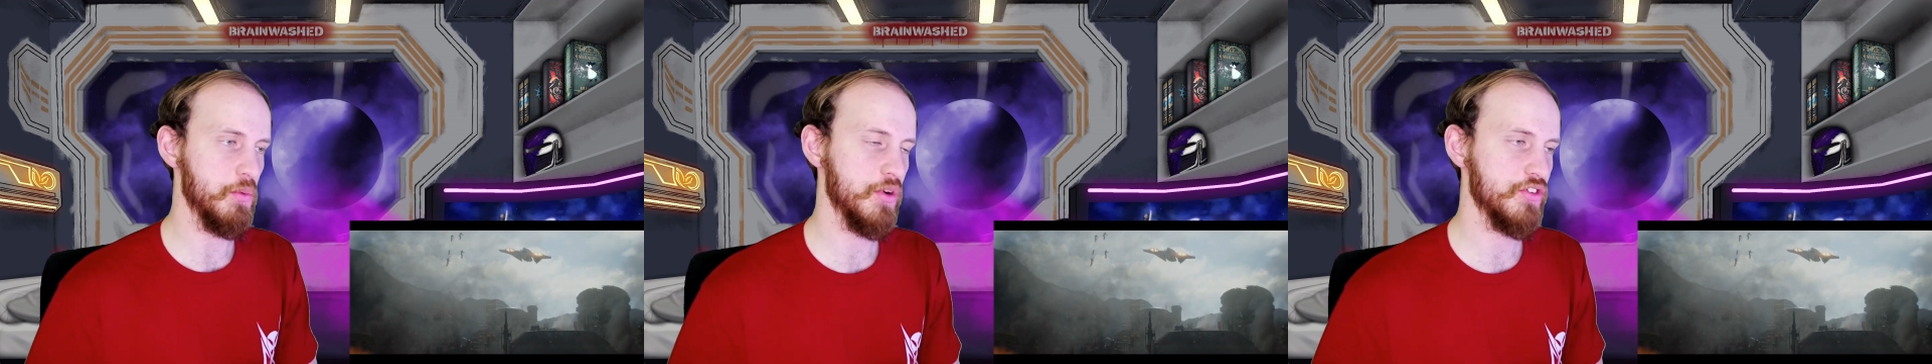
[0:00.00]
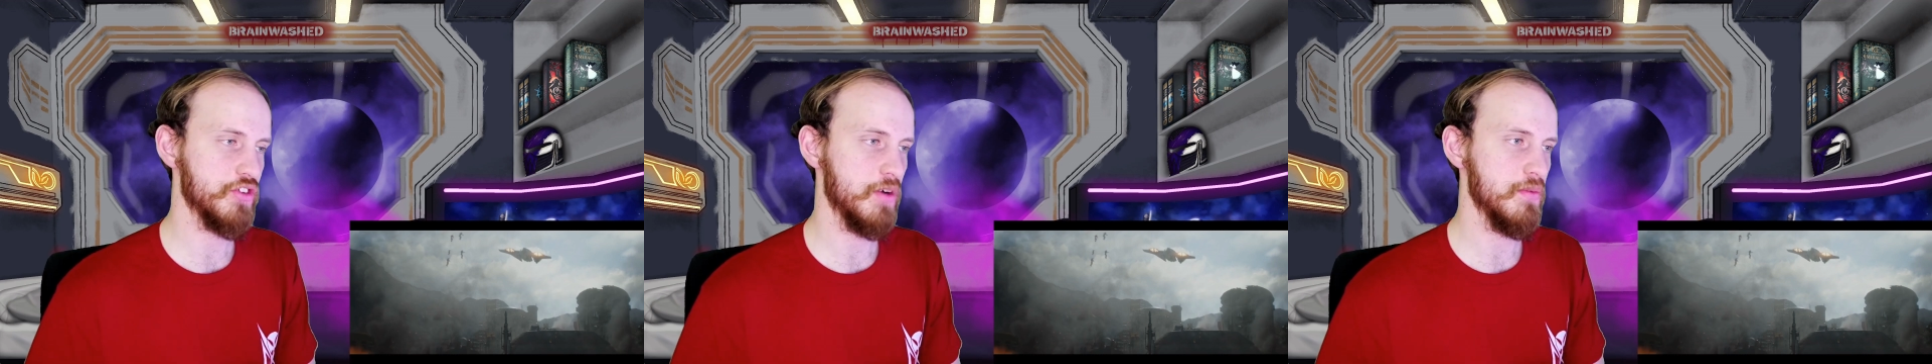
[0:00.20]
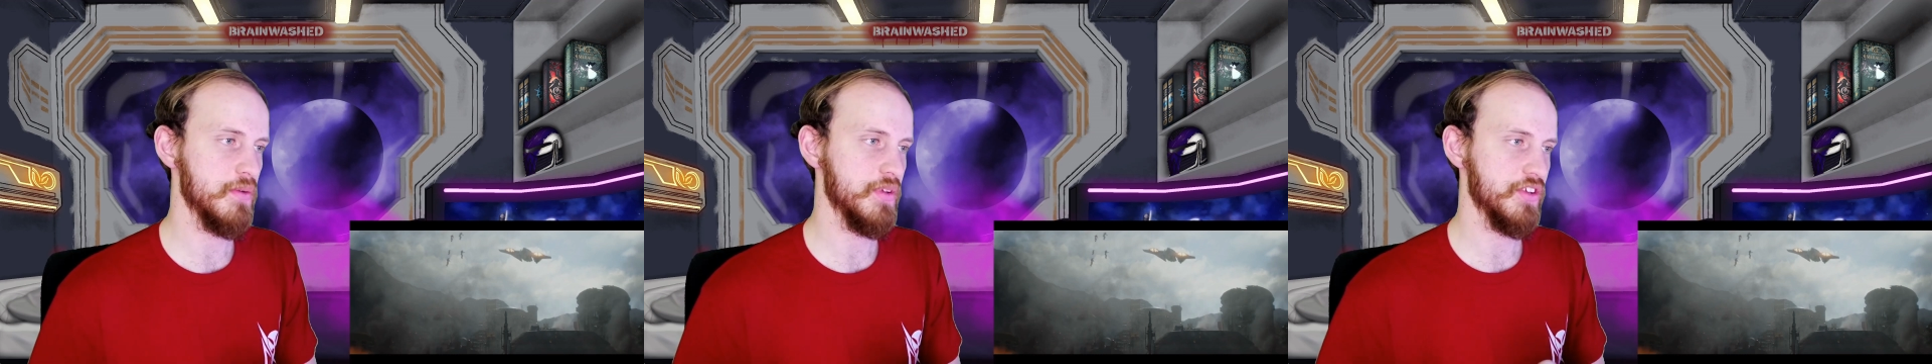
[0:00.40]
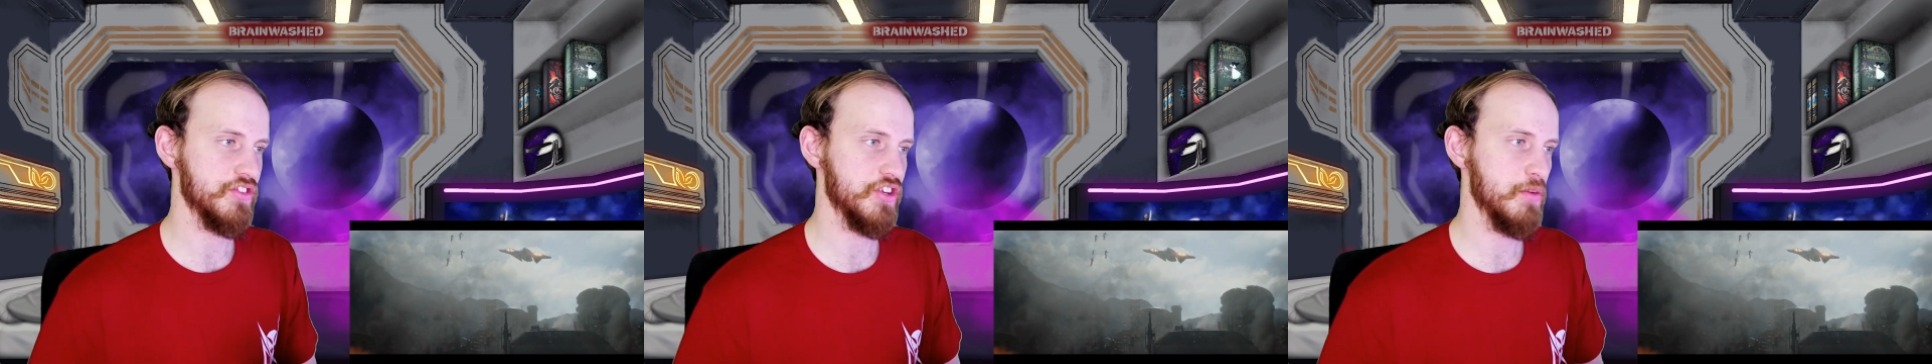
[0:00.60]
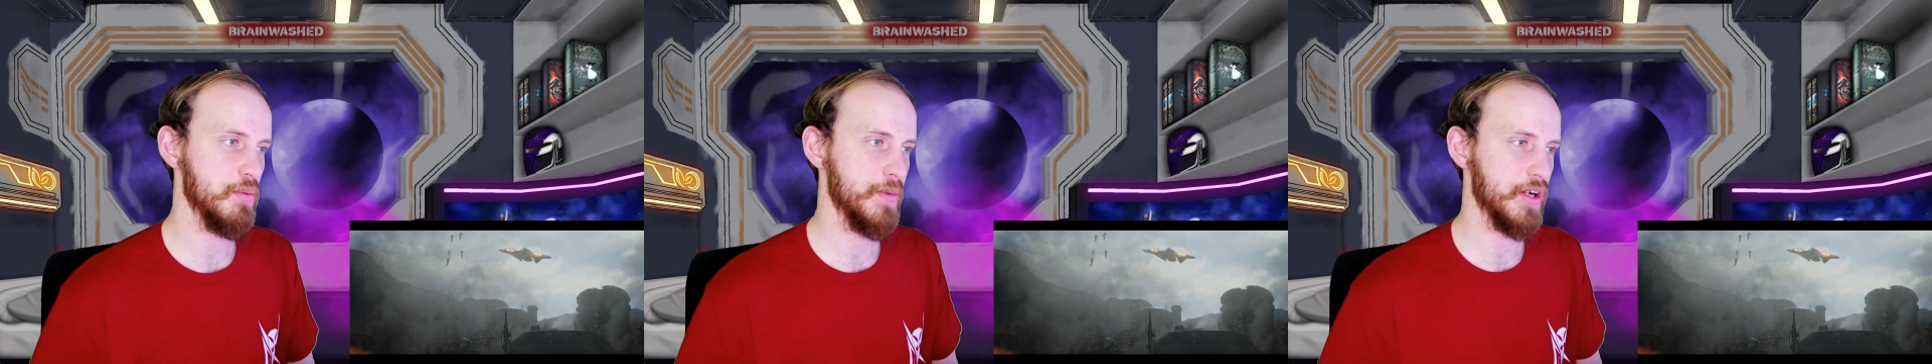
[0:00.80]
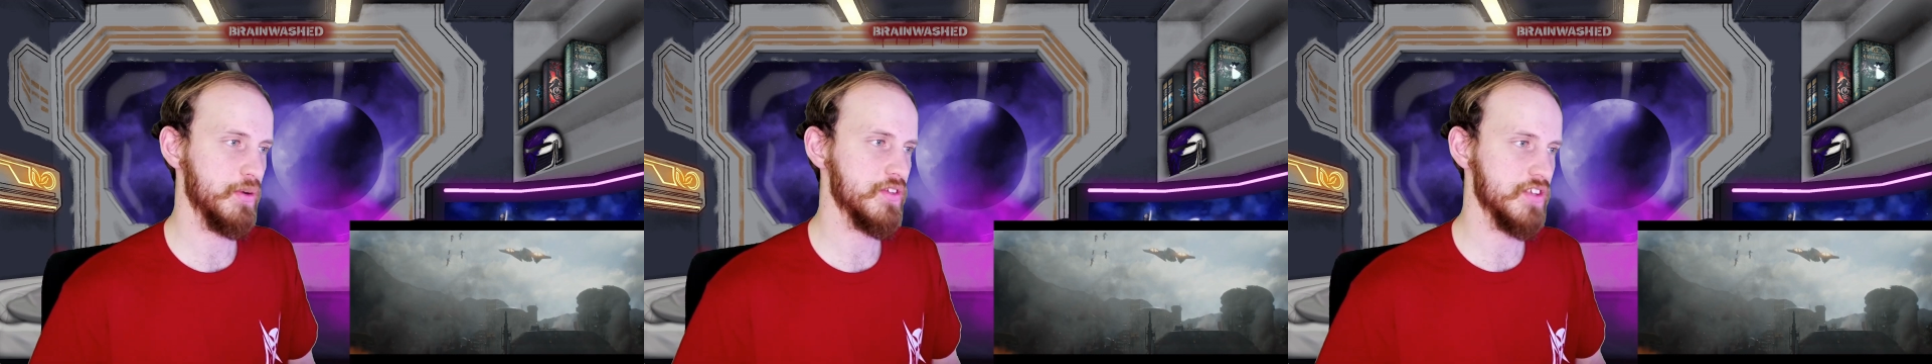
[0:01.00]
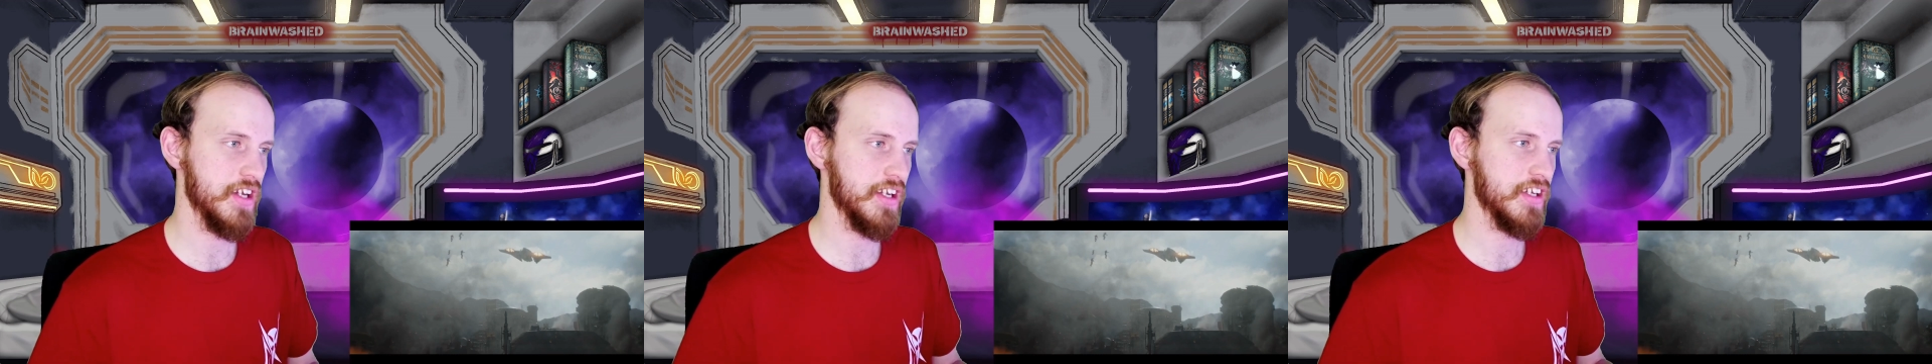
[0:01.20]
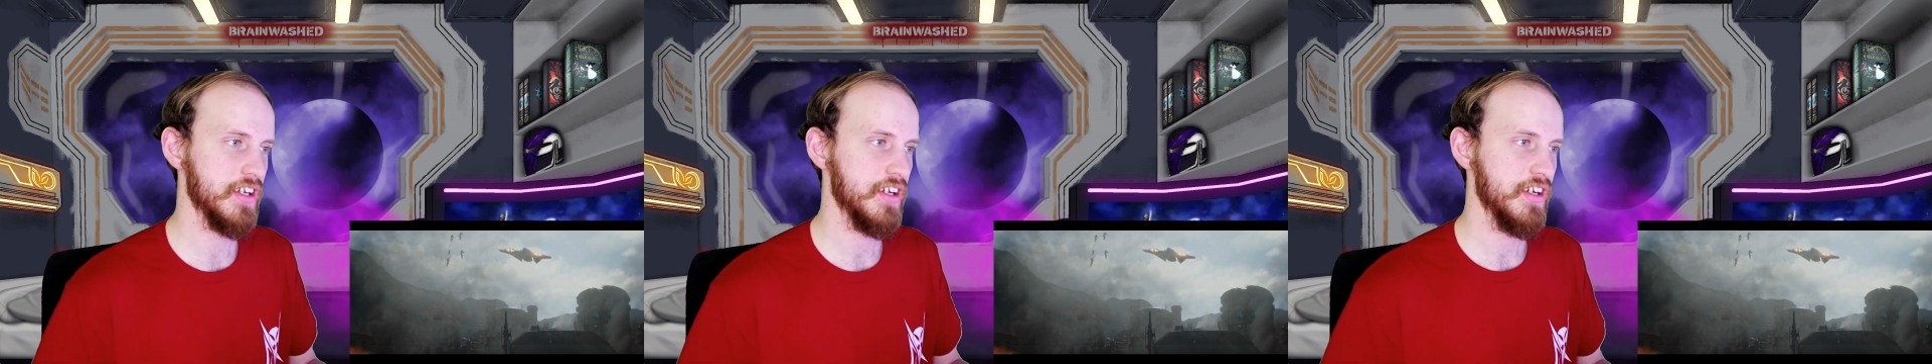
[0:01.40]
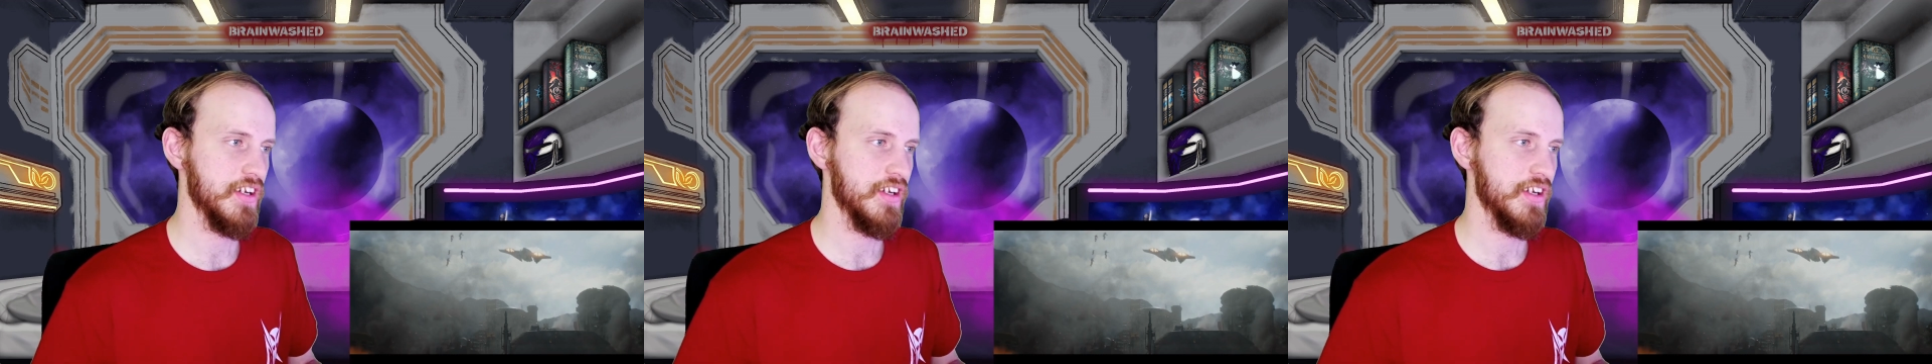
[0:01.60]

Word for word: would drop them on the ship, but it was like